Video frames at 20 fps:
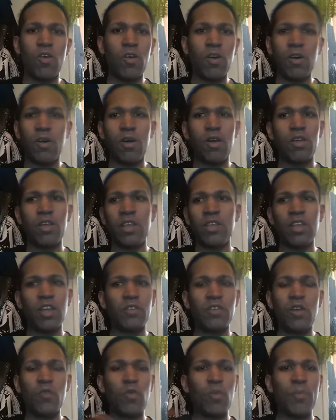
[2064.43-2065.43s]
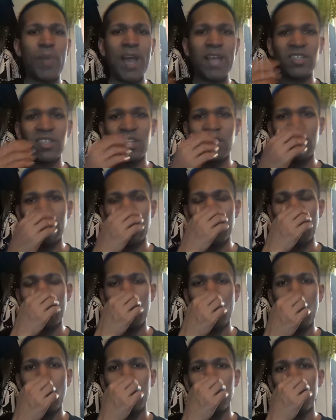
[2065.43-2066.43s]
uh it, it never went past ten o'clock
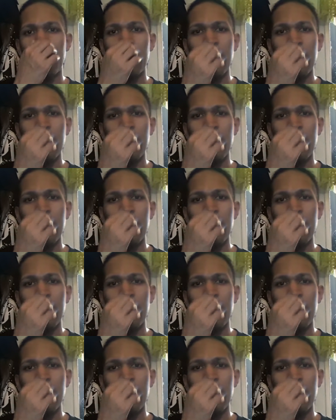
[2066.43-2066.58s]
before.